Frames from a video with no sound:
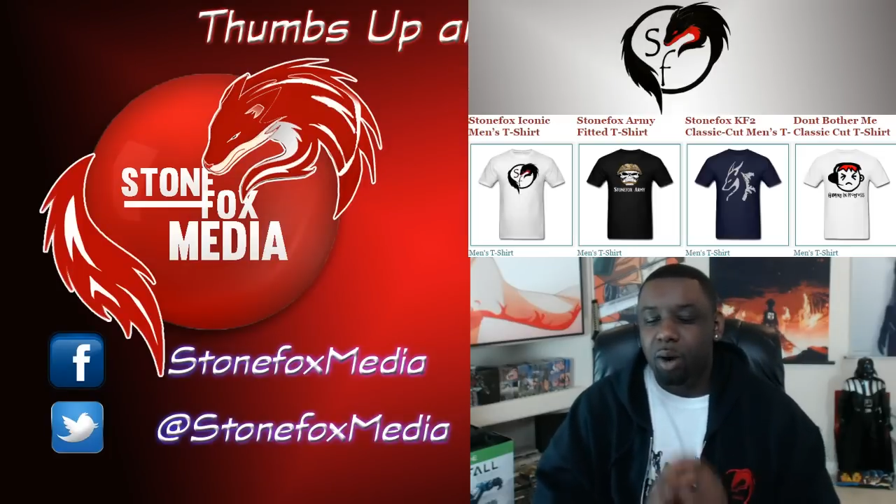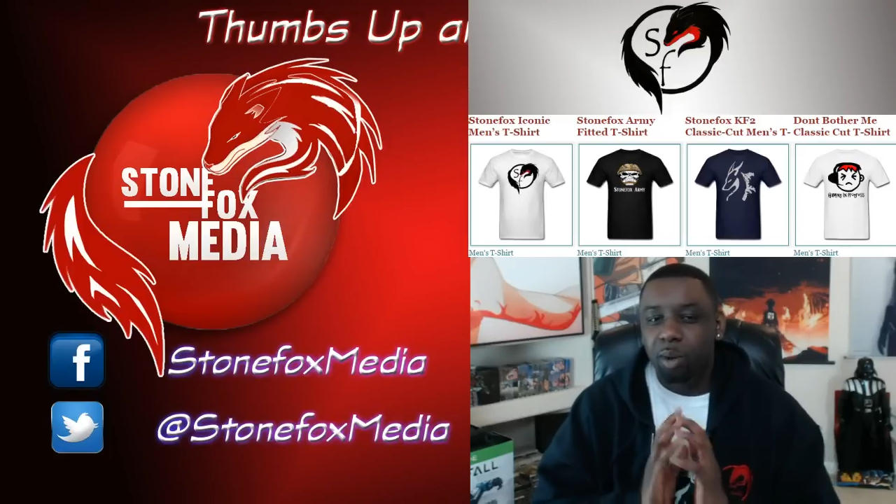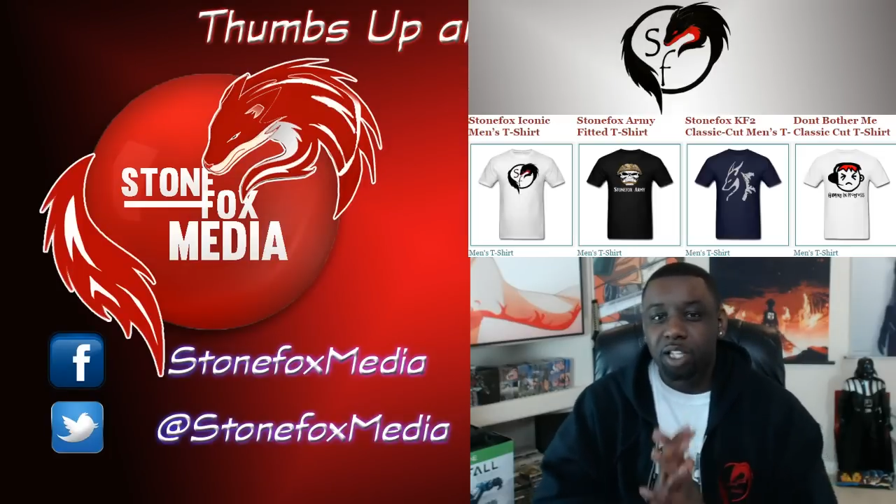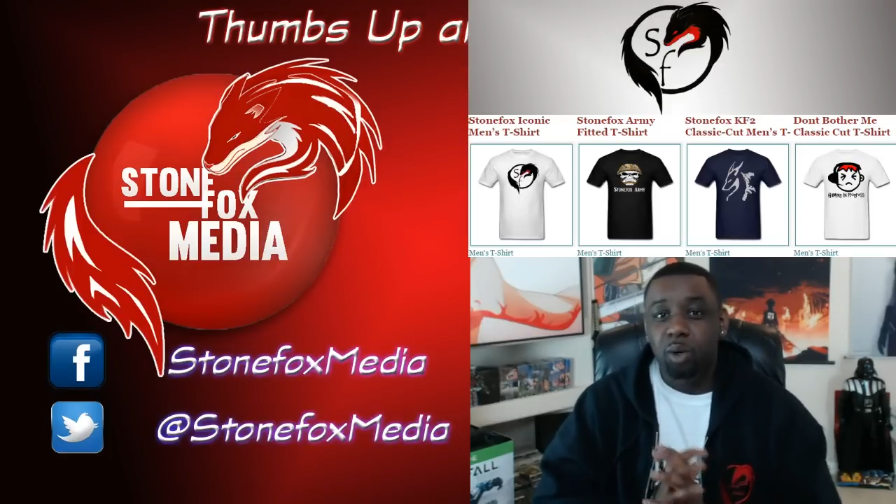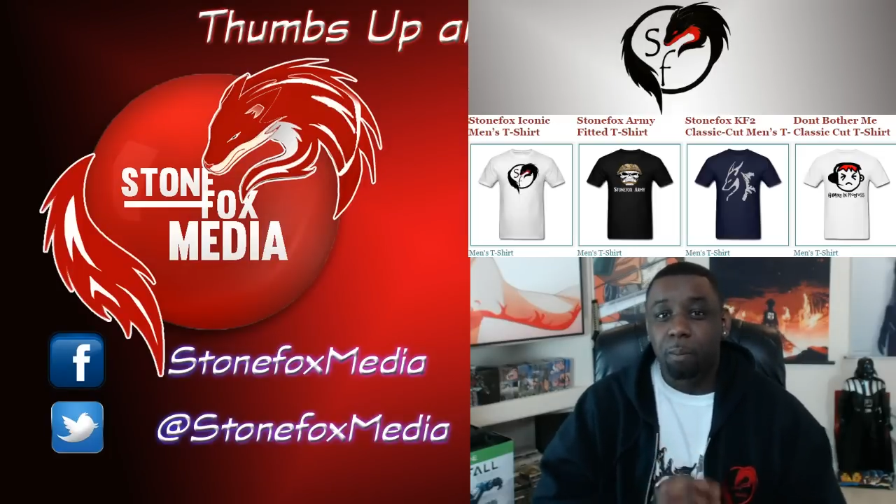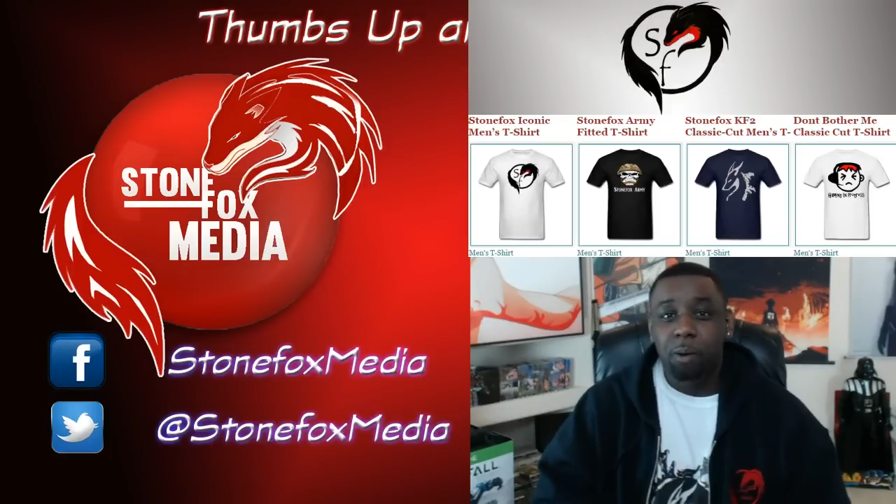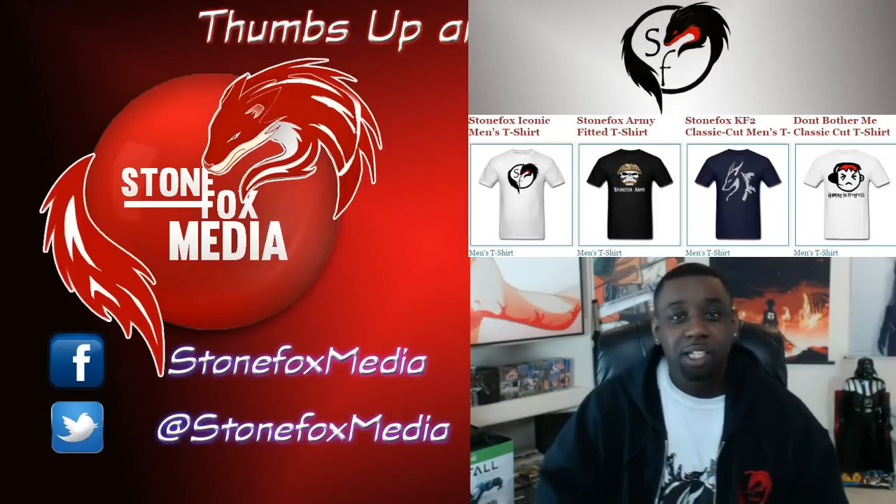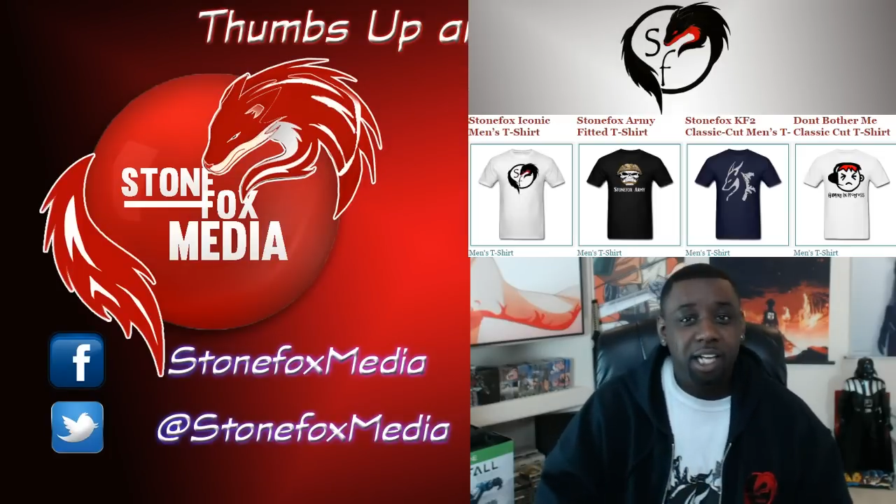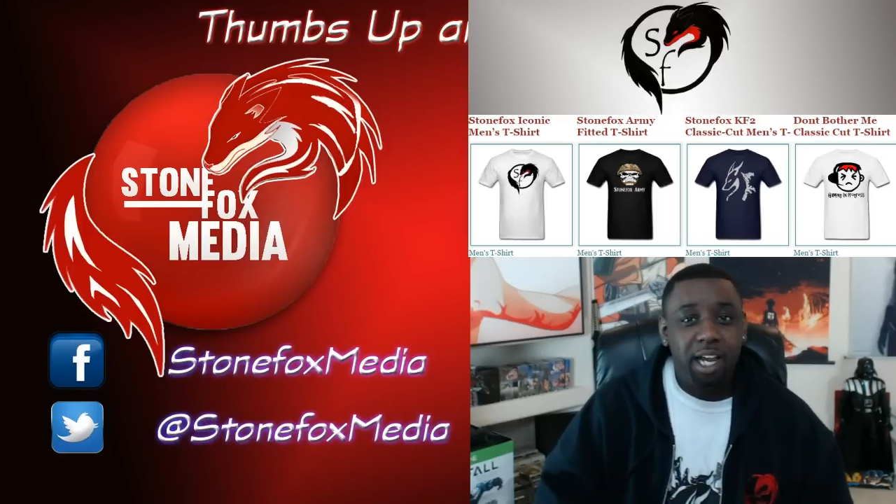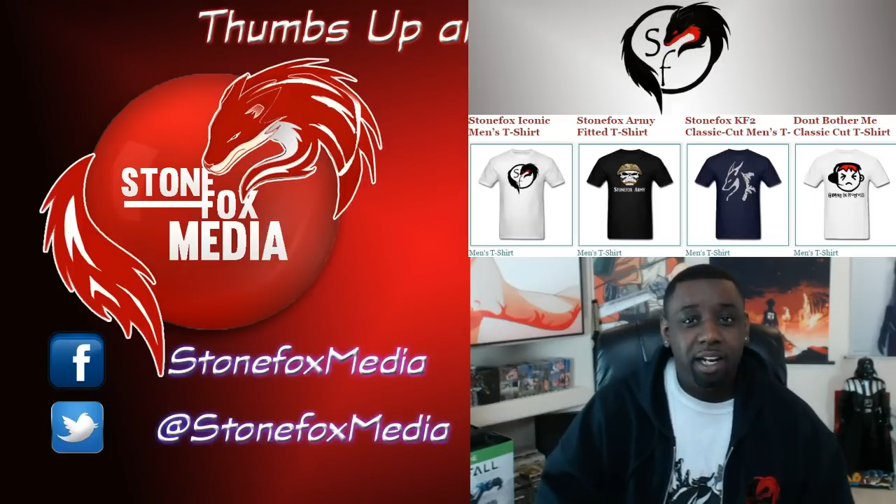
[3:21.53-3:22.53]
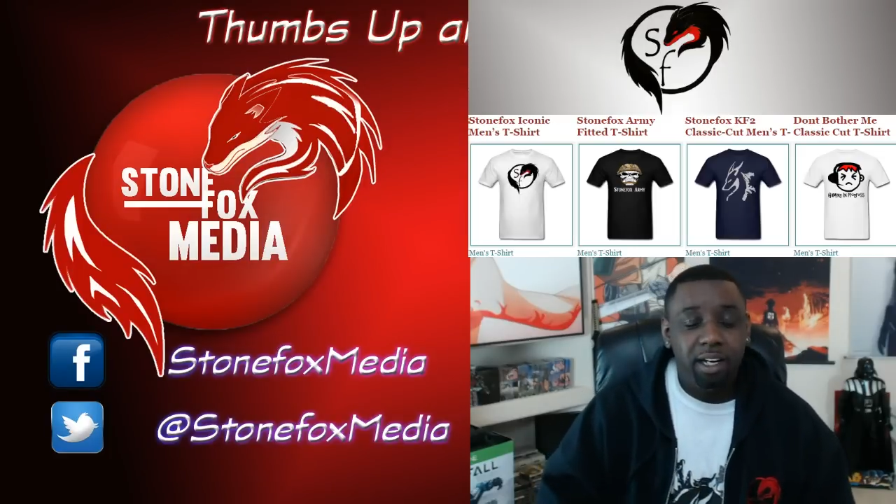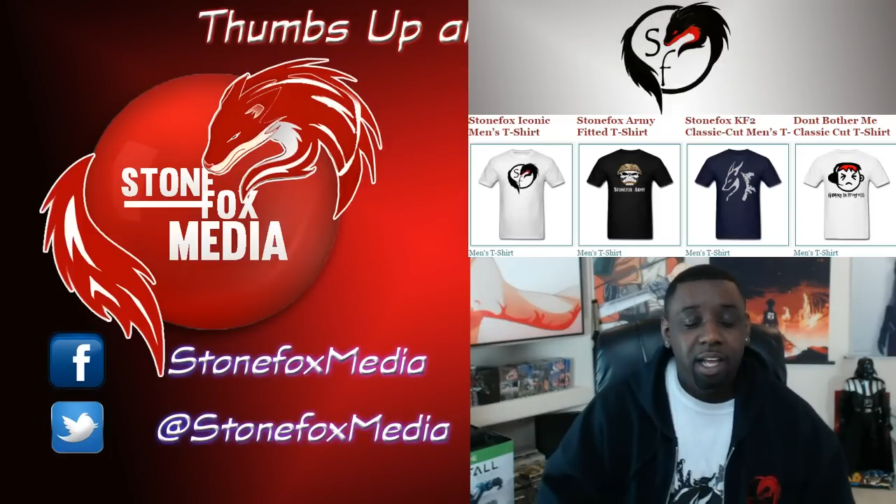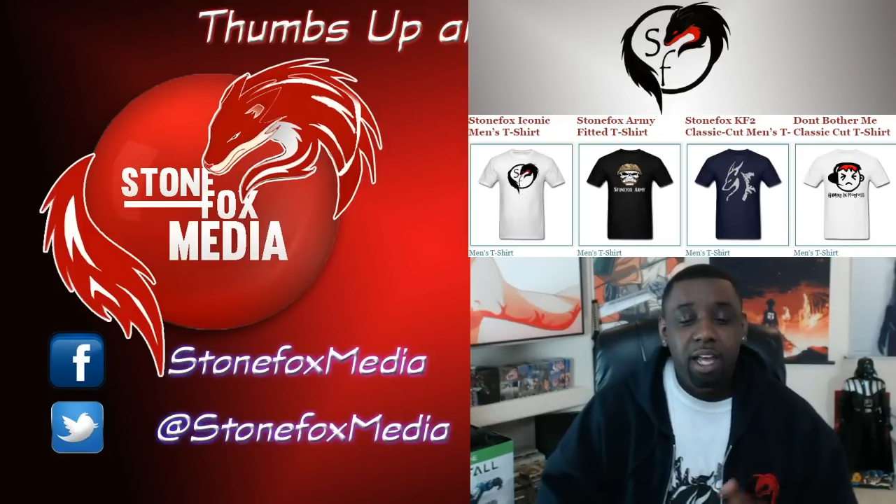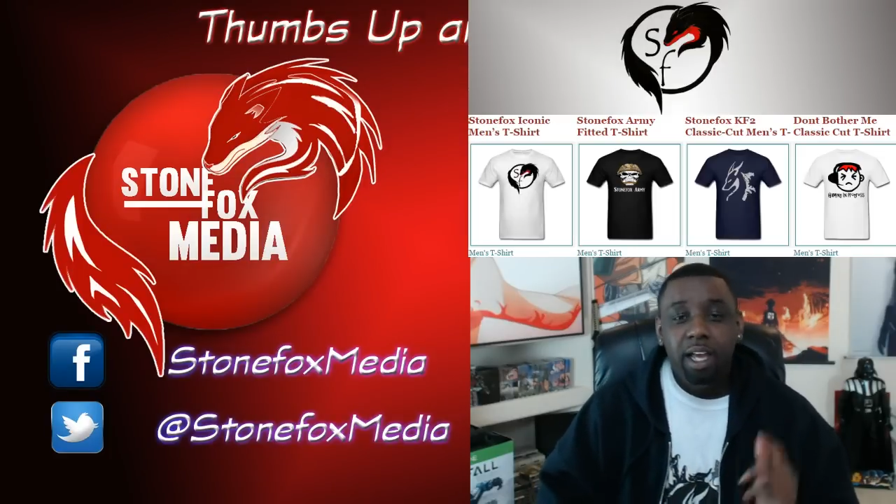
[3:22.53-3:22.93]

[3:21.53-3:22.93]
I really do appreciate it.